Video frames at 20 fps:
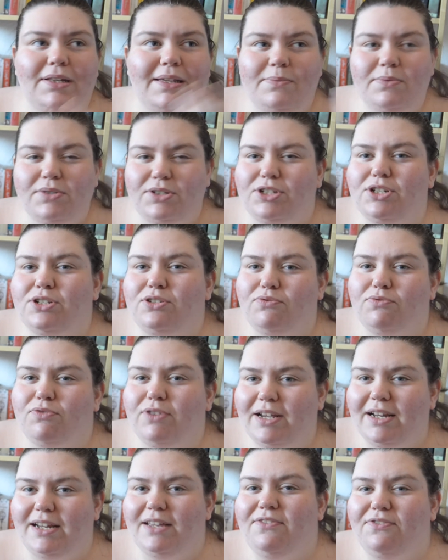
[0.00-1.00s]
It was just
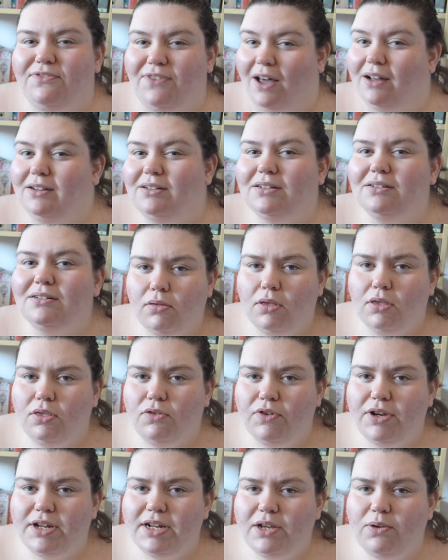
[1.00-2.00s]
really fun. The
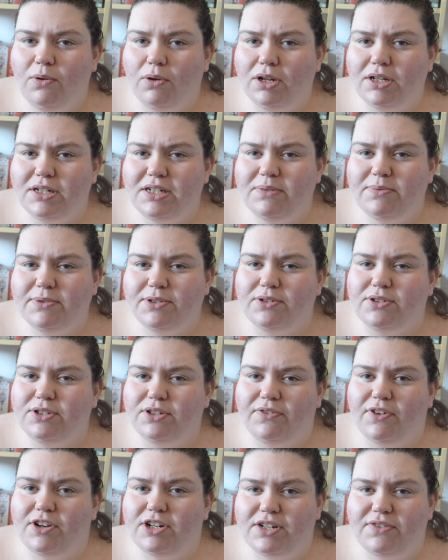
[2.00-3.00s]
3D quality was also
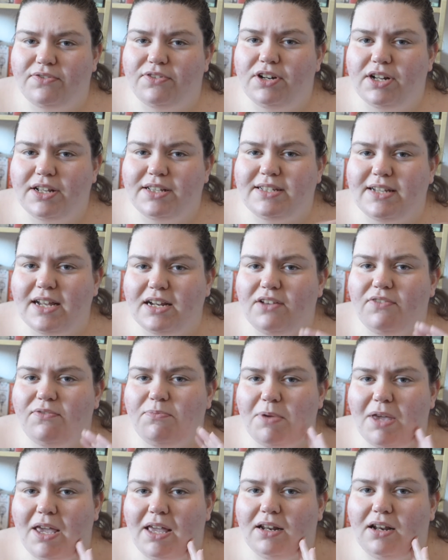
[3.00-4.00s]
very different. Instead of
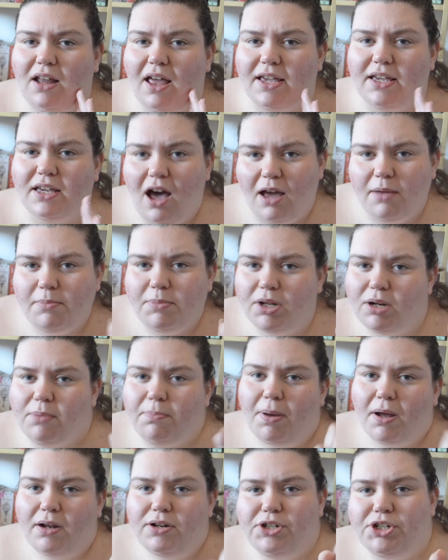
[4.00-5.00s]
being like, I'm gonna
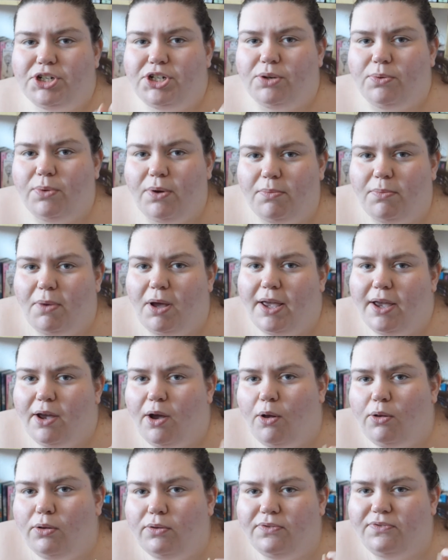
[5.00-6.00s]
punch you and my
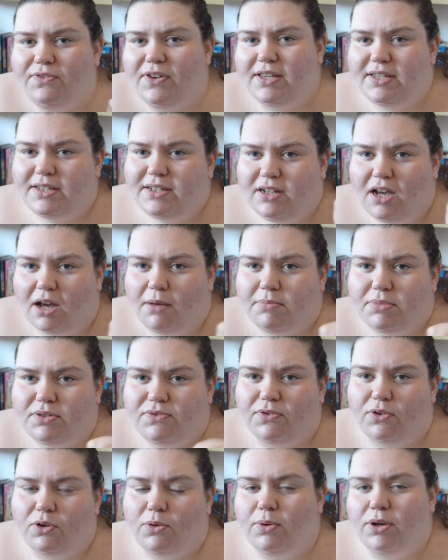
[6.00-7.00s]
whole fist comes
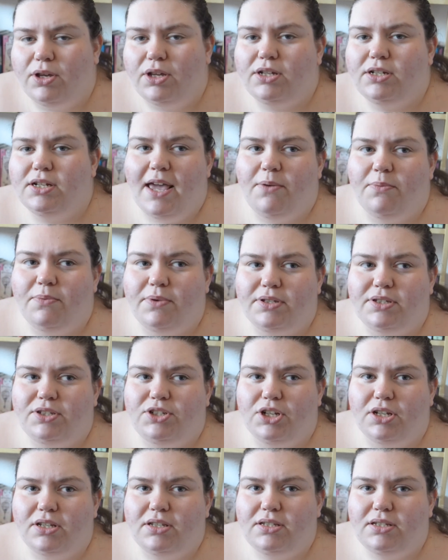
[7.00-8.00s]
forward, it was
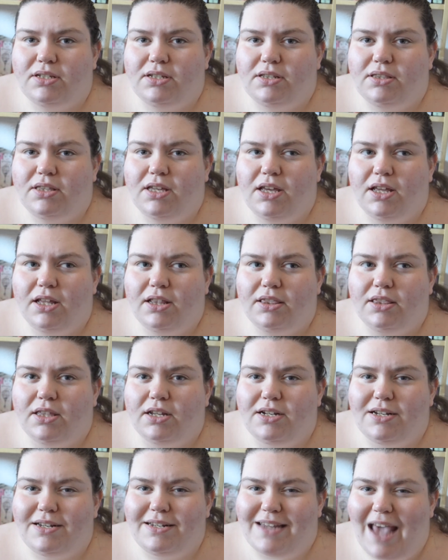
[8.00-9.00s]
just that
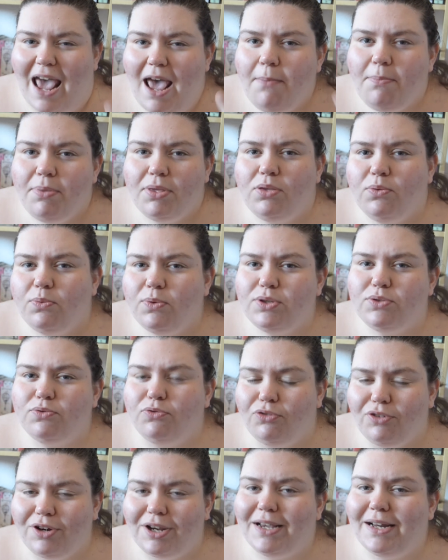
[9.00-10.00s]
the depth was
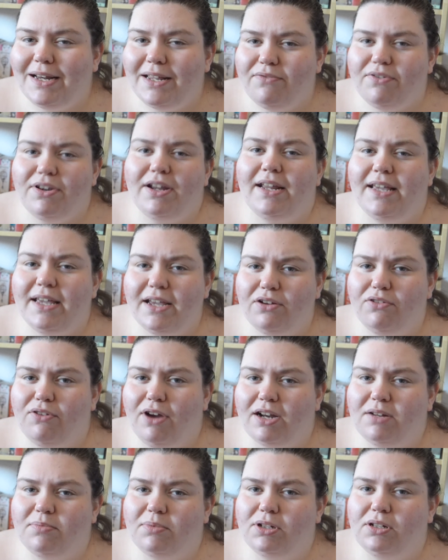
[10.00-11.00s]
really
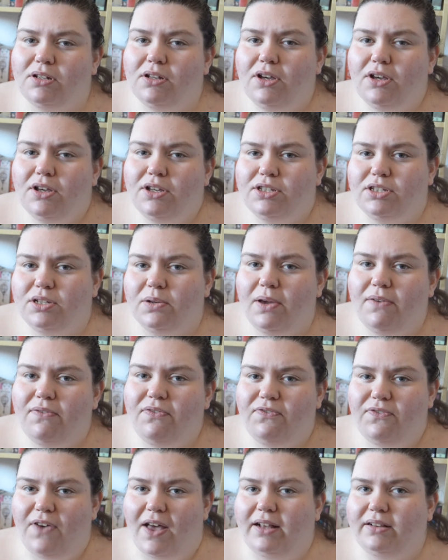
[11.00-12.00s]
incredible. So it
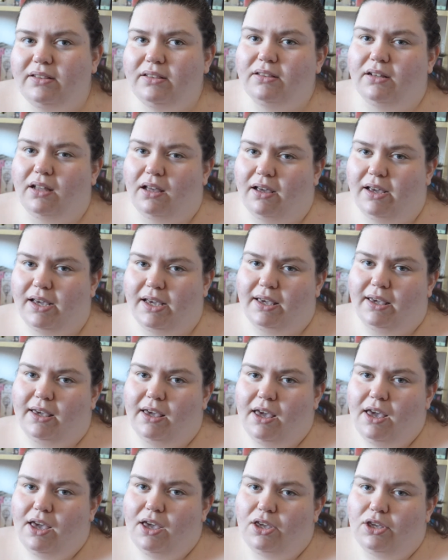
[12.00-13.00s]
felt like
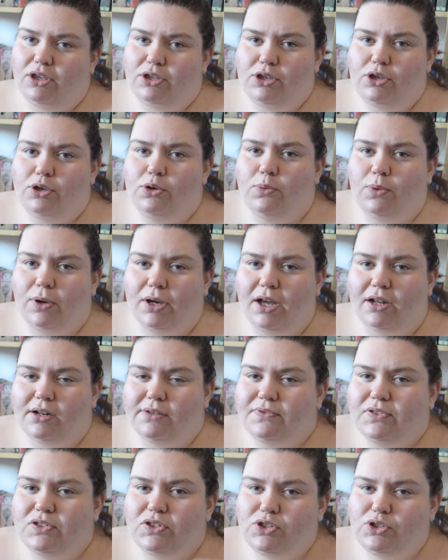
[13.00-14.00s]
you were kind
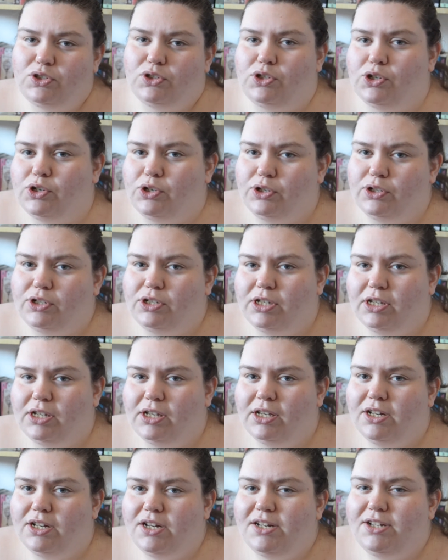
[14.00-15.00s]
of stood
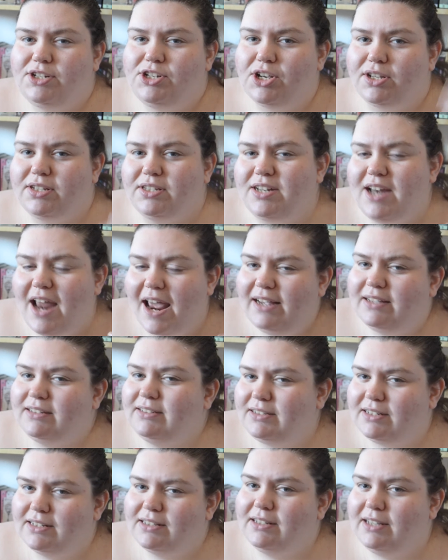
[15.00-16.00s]
just next
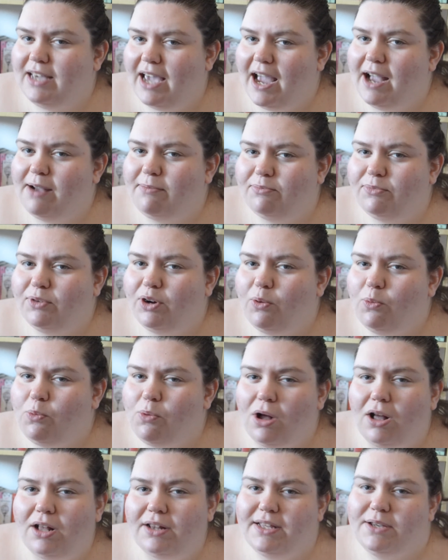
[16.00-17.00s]
to the camera
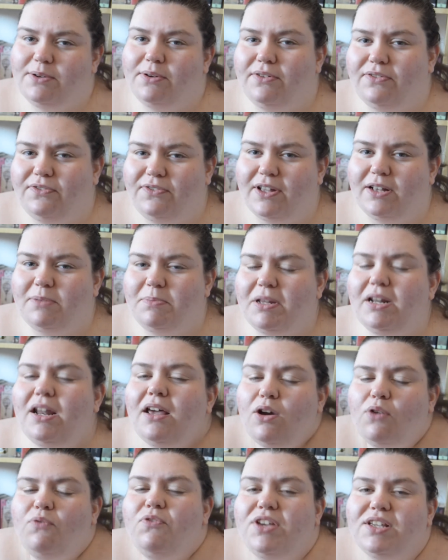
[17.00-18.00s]
while they were filming. Like,
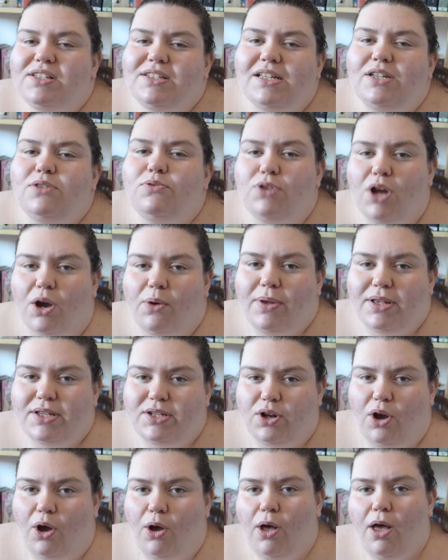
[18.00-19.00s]
obviously you know it's
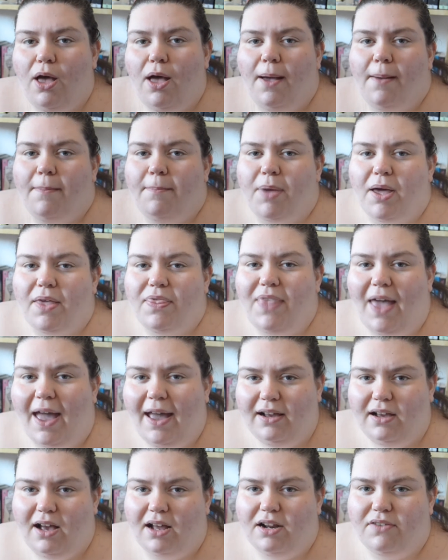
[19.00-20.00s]
not, but
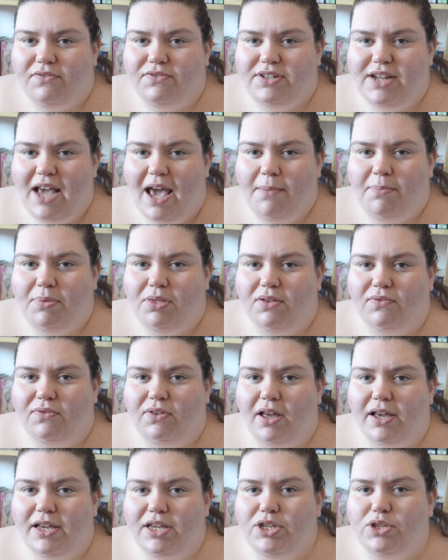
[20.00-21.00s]
that kind of depth of
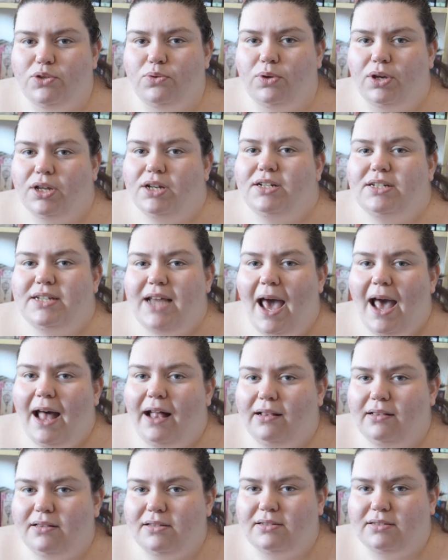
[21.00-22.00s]
like, you can
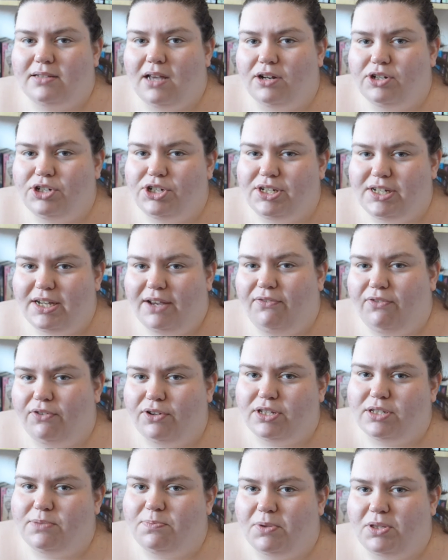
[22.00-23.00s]
tell such
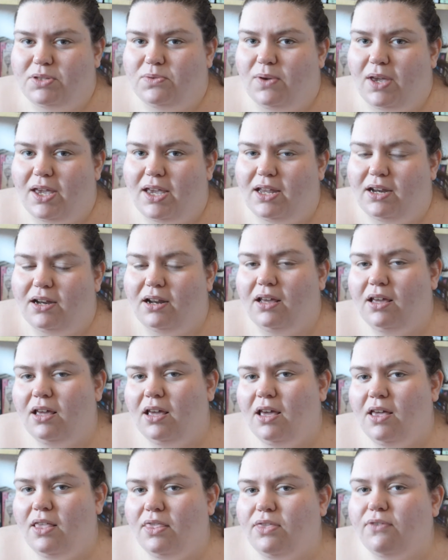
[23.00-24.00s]
difference between
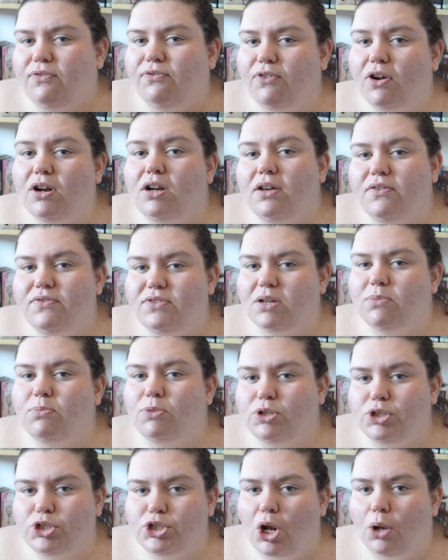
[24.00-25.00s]
the front of
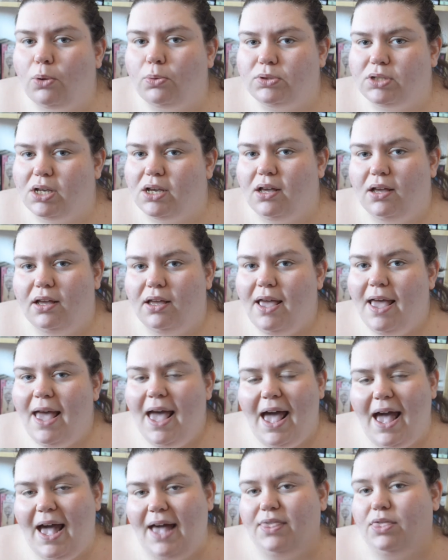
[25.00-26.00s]
someone's shoulder
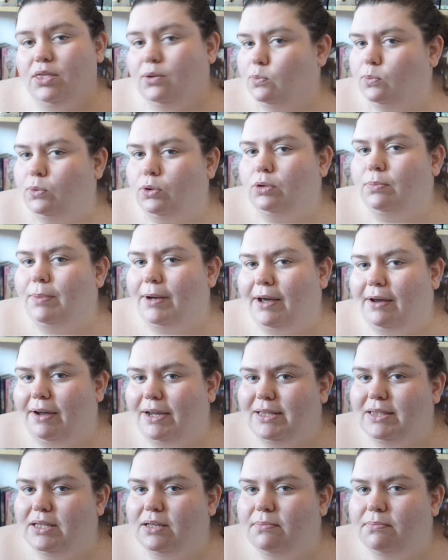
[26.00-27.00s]
and the wall
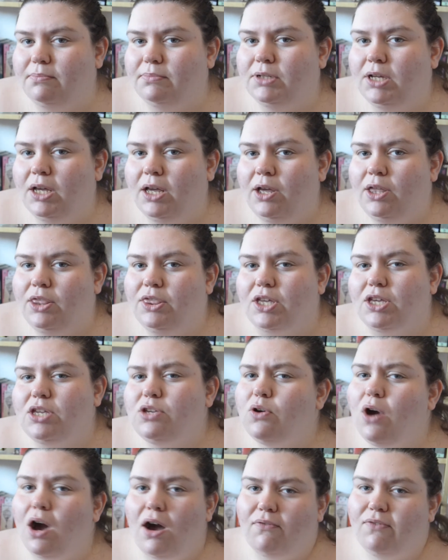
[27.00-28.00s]
behind them that you
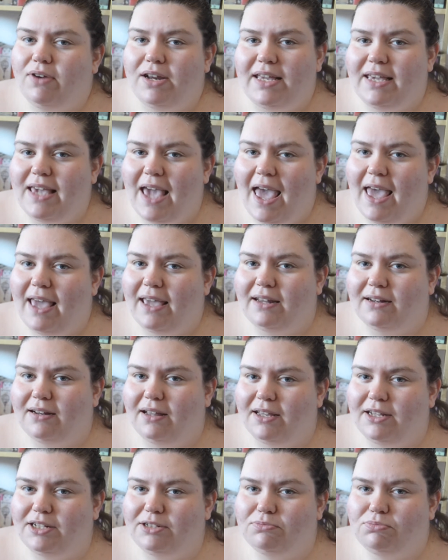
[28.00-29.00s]
can't really get in
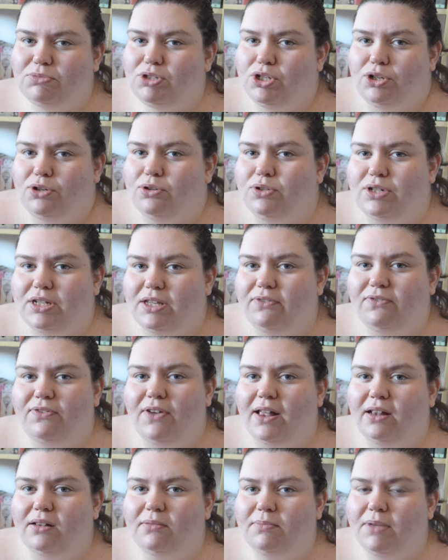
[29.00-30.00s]
like 2D
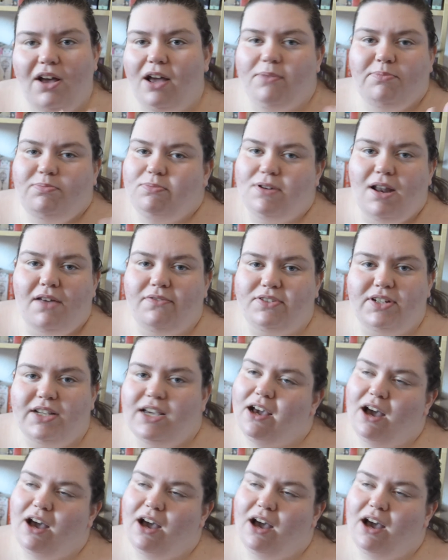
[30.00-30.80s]
film. I loved it.